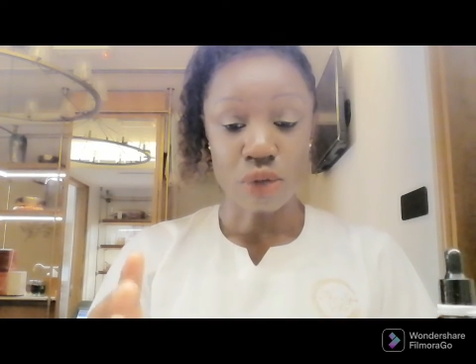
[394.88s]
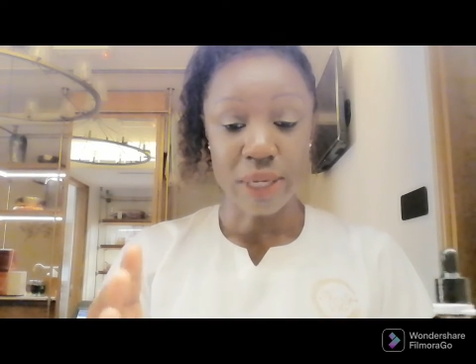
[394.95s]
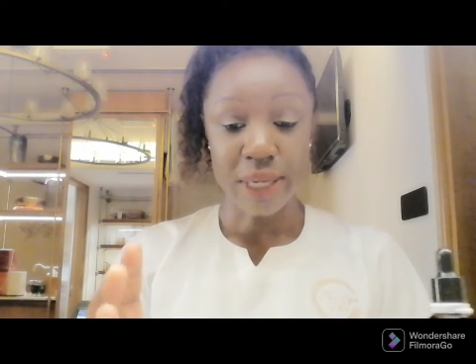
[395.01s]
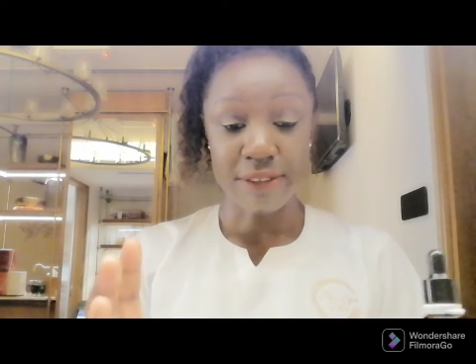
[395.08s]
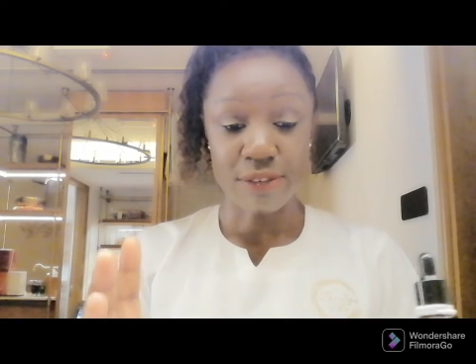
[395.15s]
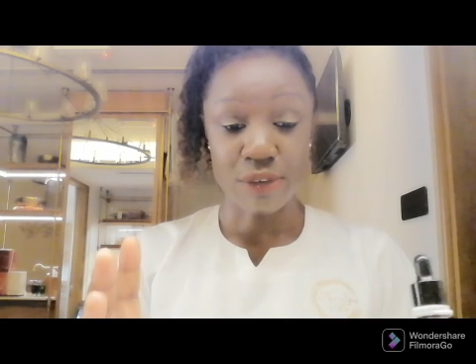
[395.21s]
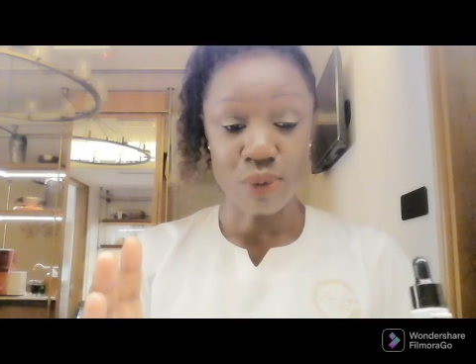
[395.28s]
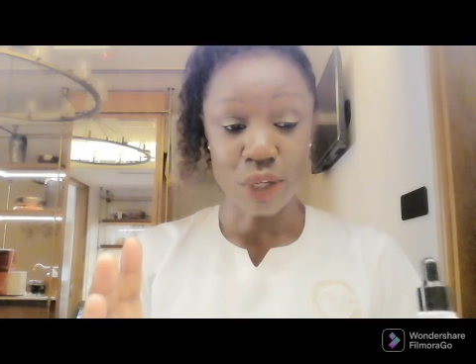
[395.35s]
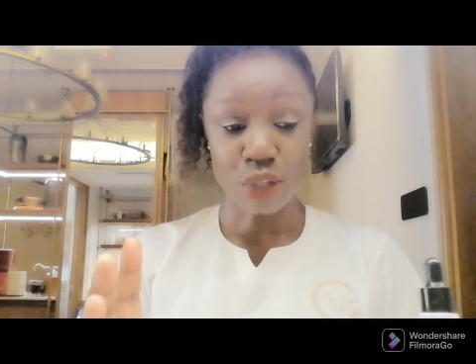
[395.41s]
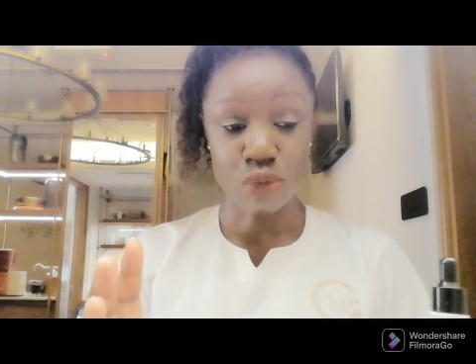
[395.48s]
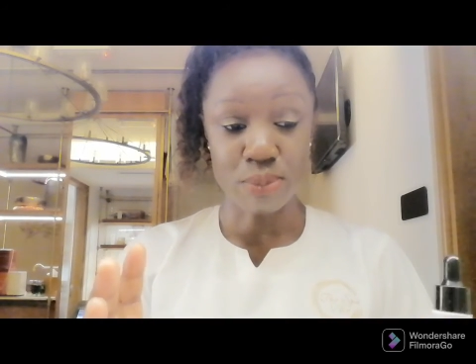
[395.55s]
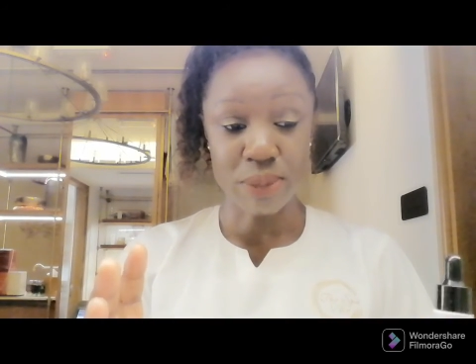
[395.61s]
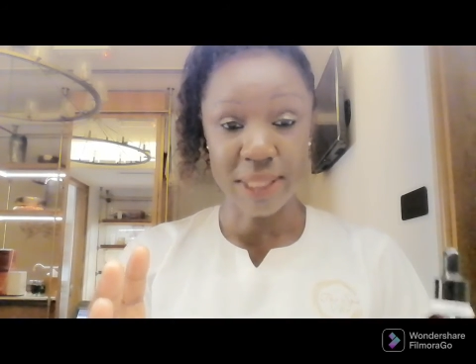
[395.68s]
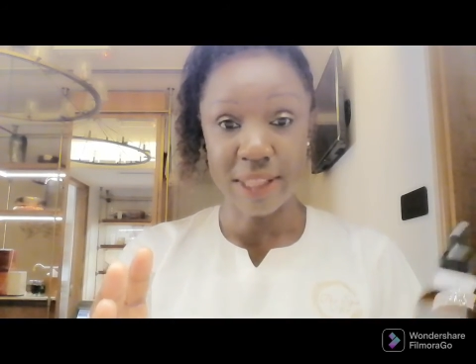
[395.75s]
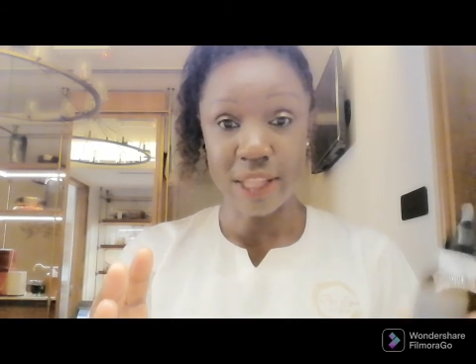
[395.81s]
if you want
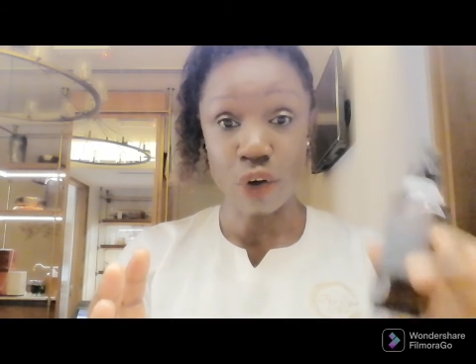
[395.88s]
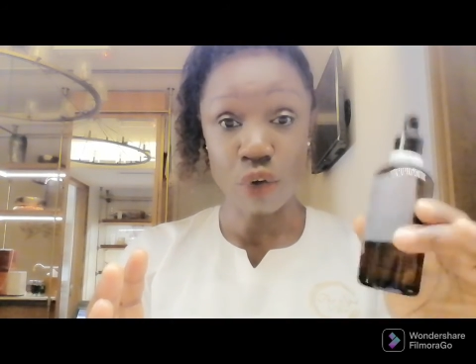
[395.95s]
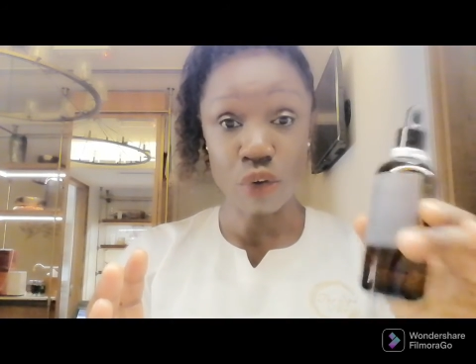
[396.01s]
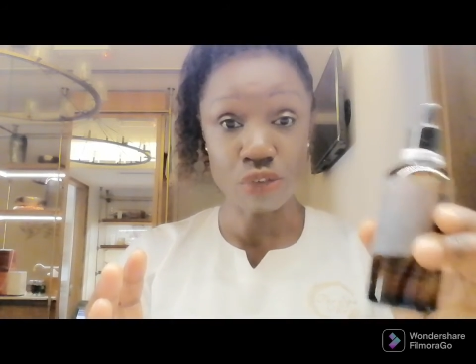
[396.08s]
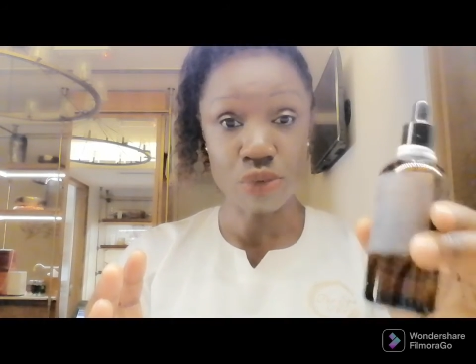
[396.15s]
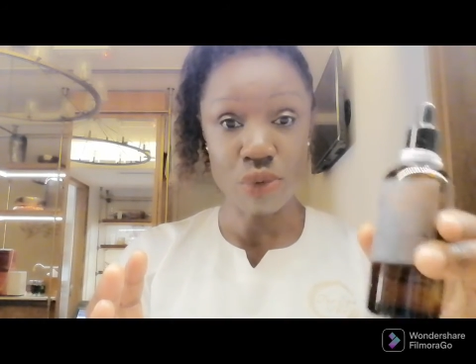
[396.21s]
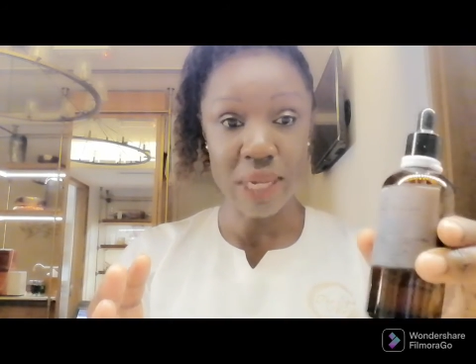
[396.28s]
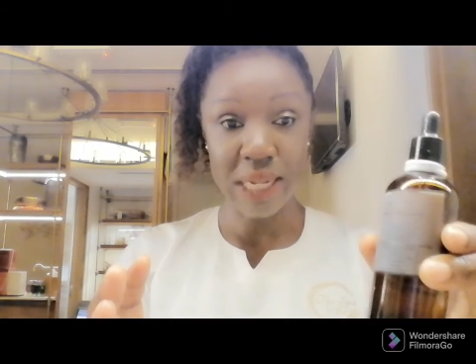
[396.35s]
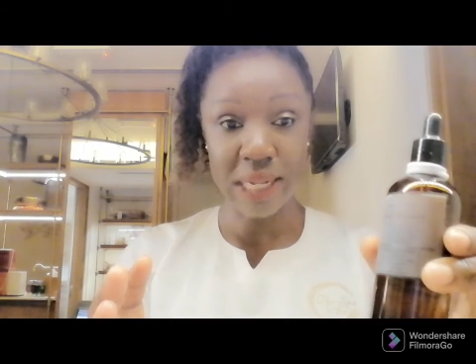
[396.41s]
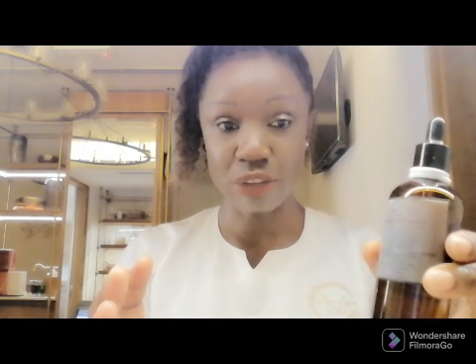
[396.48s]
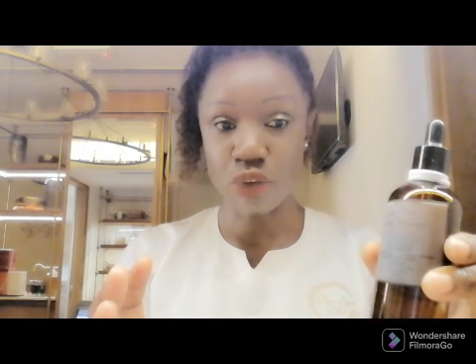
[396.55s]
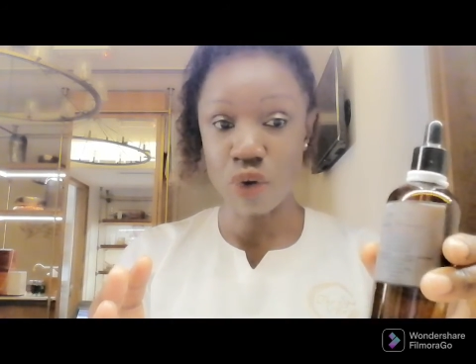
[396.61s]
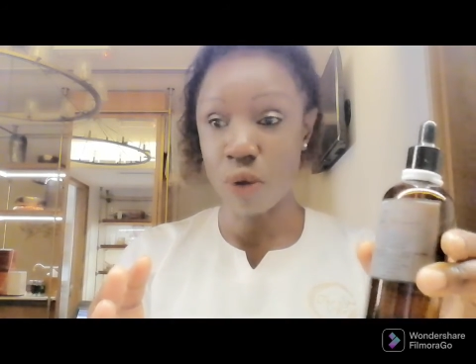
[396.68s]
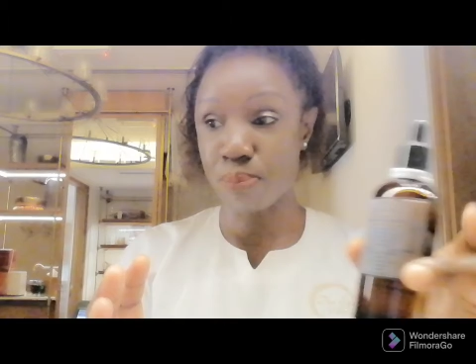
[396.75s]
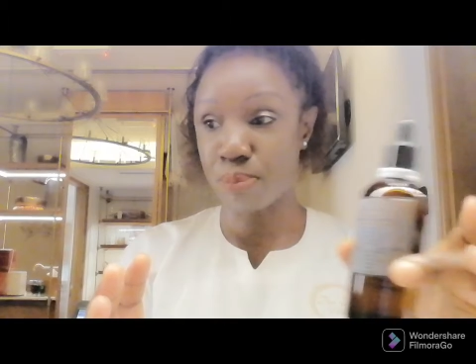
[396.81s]
to make the rose oil
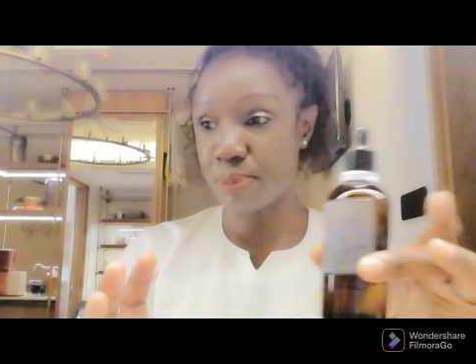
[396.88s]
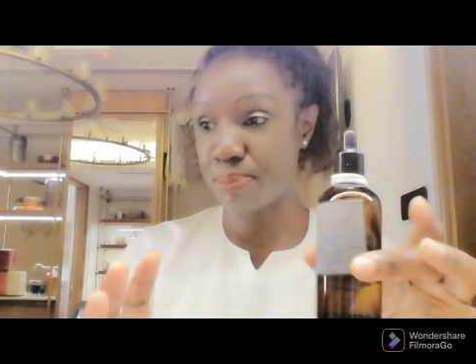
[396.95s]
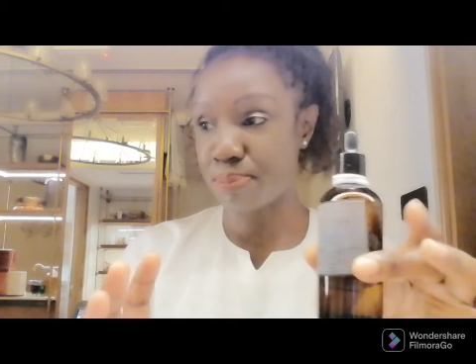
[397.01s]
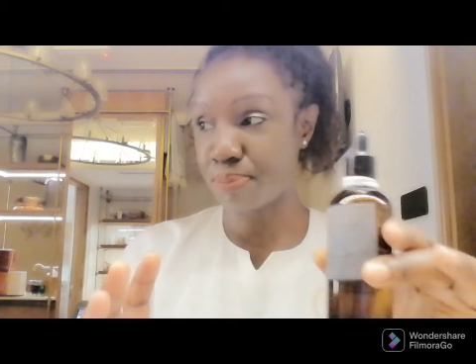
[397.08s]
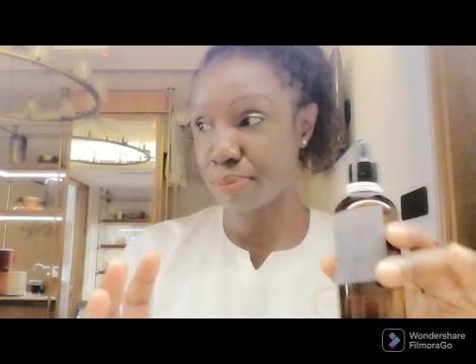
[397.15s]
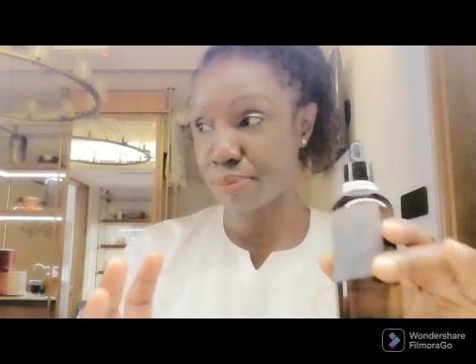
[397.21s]
at home,